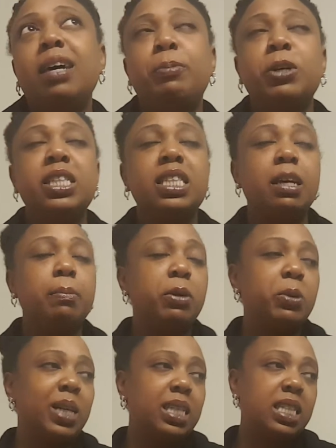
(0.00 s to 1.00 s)
Prissy
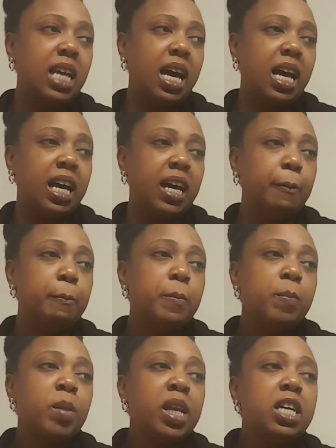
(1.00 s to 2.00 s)
Marissa.
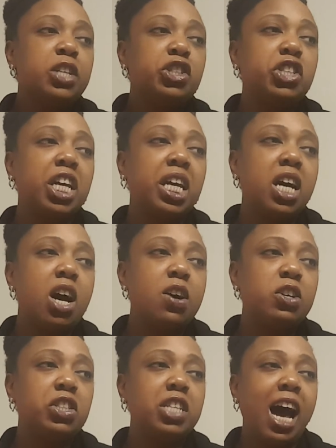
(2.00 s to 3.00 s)
She
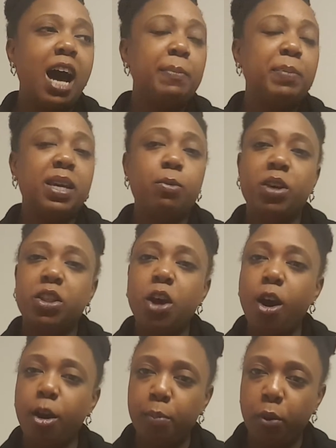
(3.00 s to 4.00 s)
goes shopping with
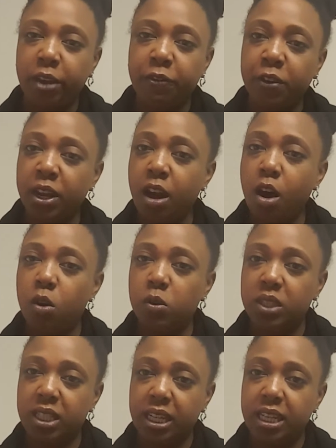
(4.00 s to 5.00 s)
her boyfriend
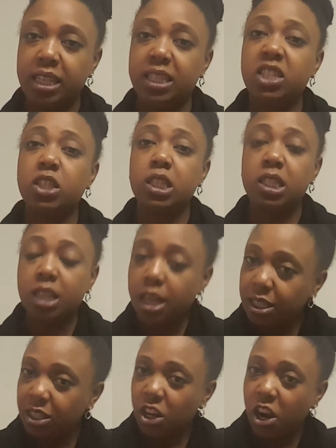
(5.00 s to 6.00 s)
Ozzy's
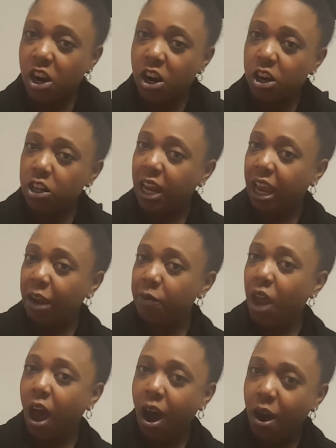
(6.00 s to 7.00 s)
sister
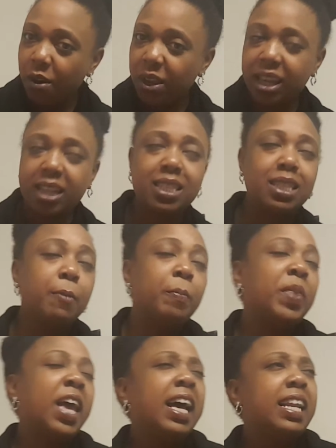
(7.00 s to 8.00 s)
named August.
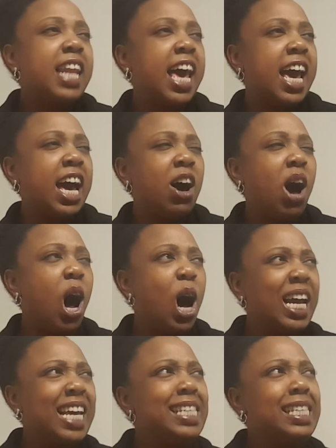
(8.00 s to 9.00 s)
Now,
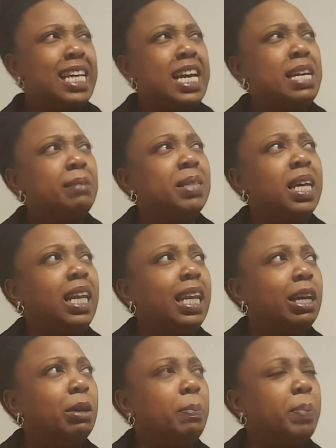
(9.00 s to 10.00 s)
August seemed a
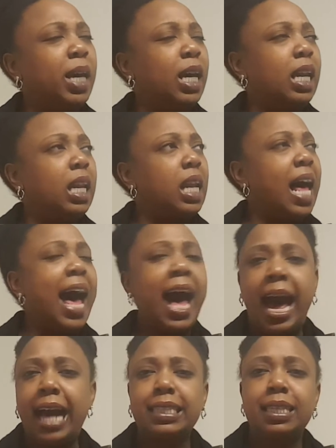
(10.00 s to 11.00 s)
little bit
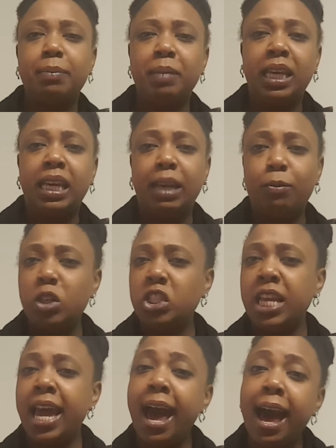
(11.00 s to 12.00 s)
high to me. Was
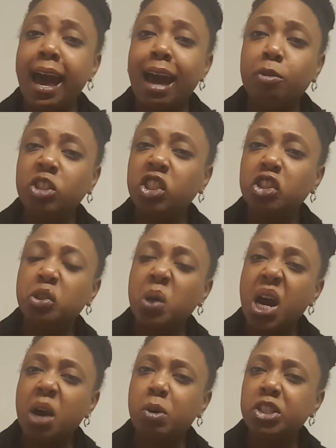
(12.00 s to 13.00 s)
she high? Was she
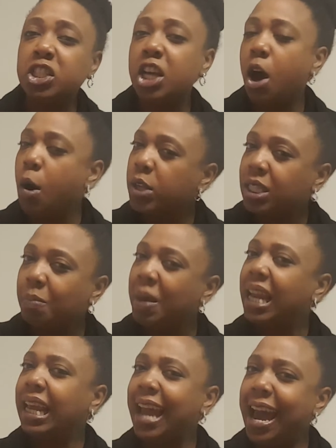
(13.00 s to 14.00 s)
drunk? Was she on some
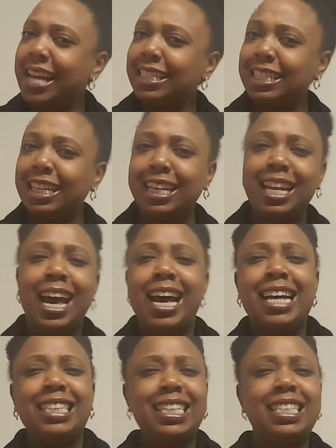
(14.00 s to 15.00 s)
medication?
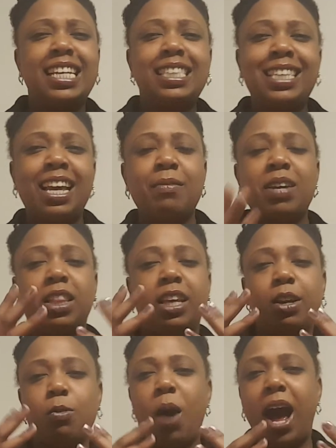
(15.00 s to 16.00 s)
She just seemed a
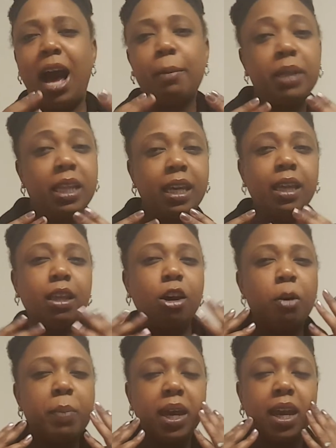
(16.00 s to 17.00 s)
little wobbly a
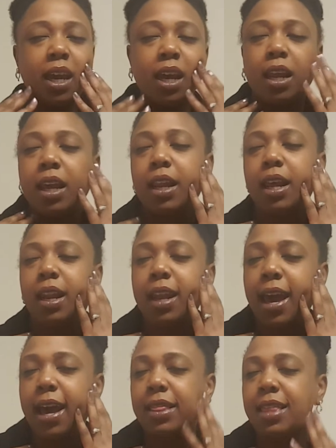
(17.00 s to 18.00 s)
little bit and
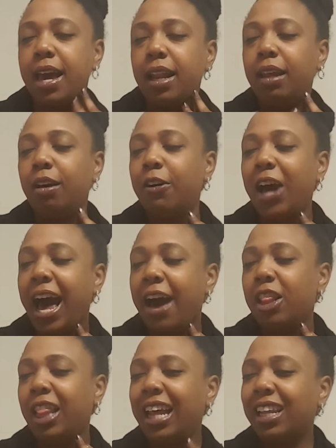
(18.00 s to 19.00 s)
had that
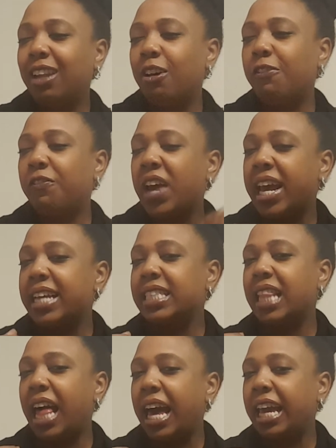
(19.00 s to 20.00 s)
little face
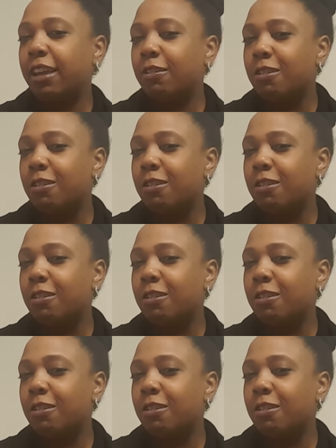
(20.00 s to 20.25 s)
like,